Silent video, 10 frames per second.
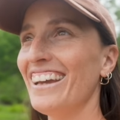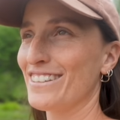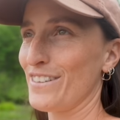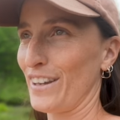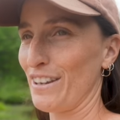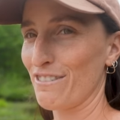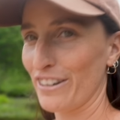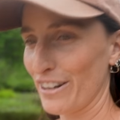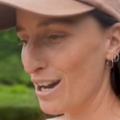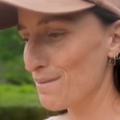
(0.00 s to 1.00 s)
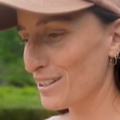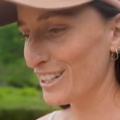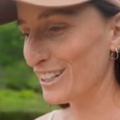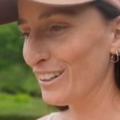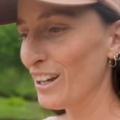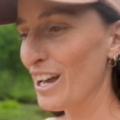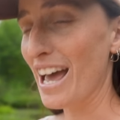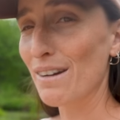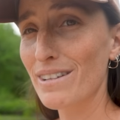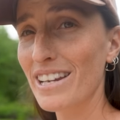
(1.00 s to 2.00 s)
it's looking phenomenal,
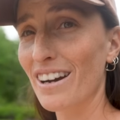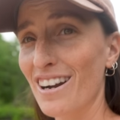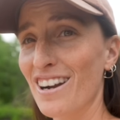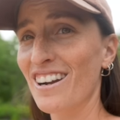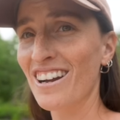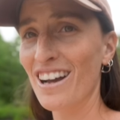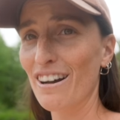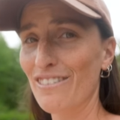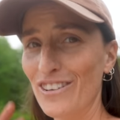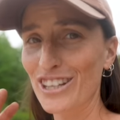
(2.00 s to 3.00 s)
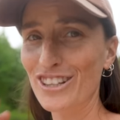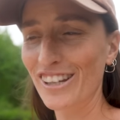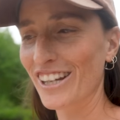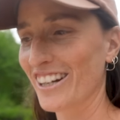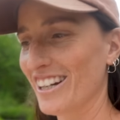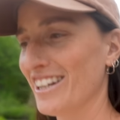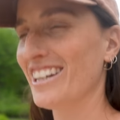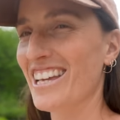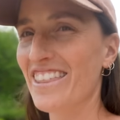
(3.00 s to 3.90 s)
and we are officially on